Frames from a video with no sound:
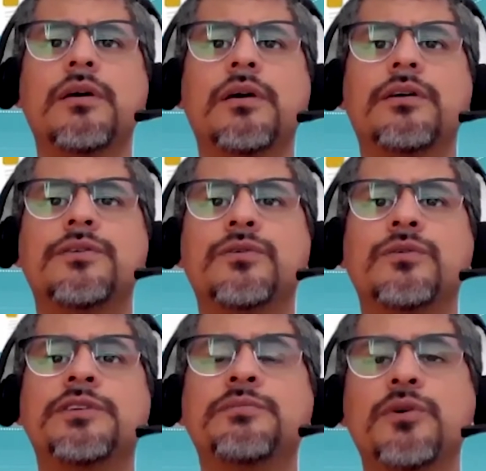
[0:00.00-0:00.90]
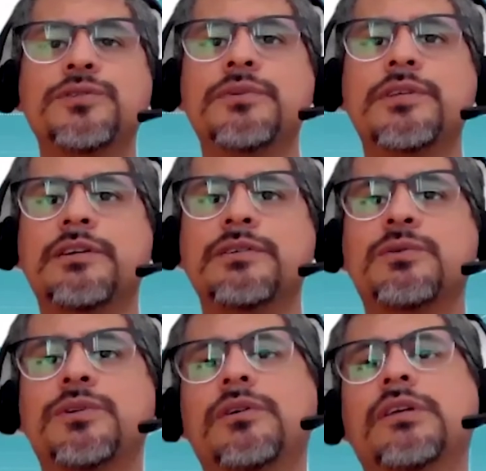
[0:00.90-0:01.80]
So it's most of the times
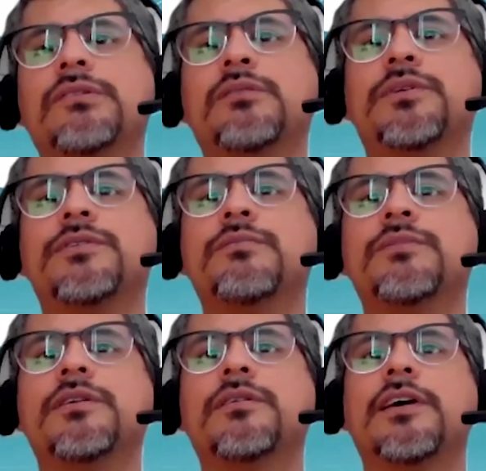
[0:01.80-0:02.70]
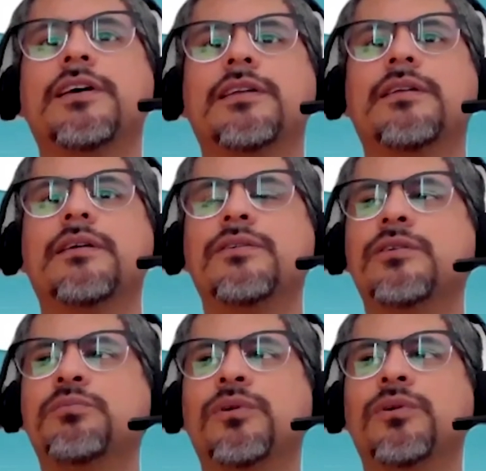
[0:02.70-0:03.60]
when you're developing something that you
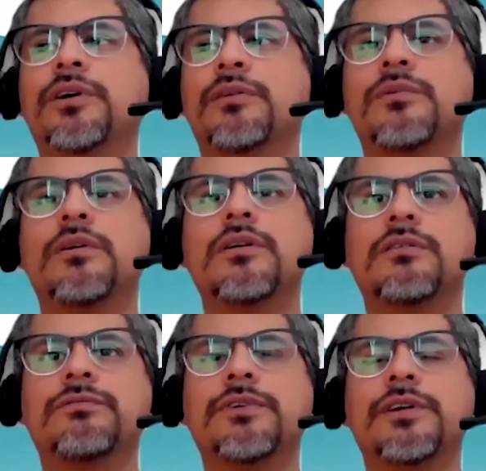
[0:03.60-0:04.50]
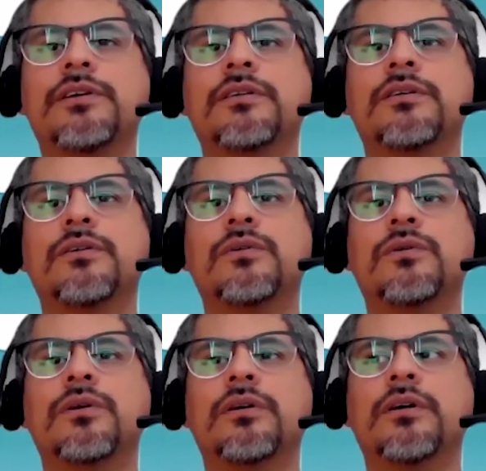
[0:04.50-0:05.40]
deploy a wrong config
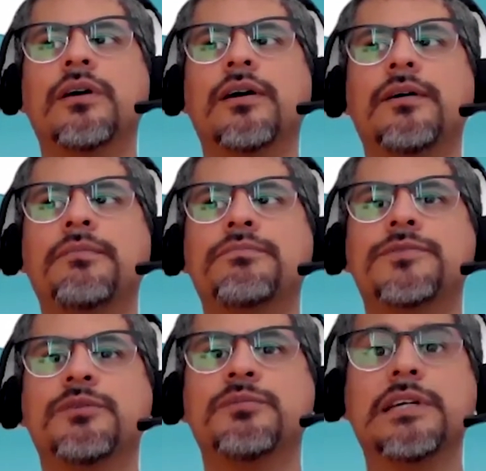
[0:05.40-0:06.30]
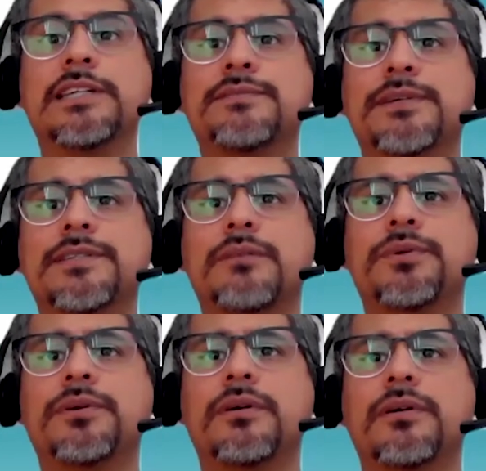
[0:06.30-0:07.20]
or something gets messed up
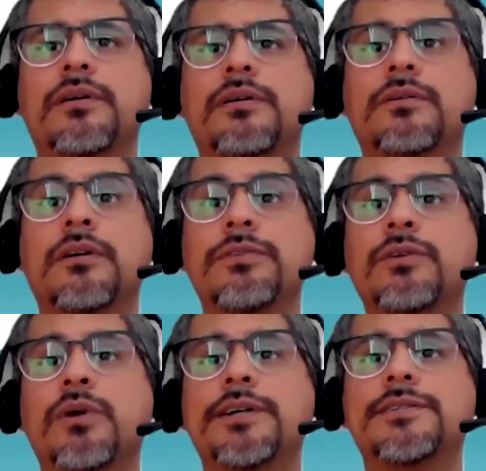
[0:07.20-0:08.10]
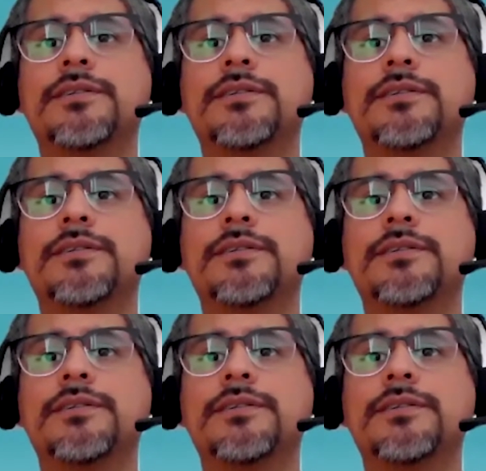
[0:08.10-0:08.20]
config-wise,